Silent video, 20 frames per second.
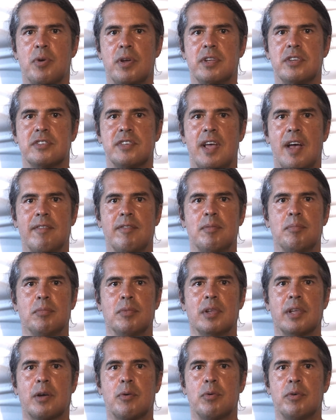where I just have
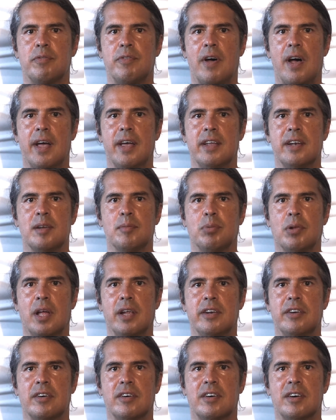them liquefy it in a
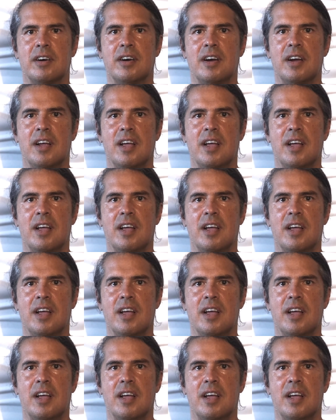blender,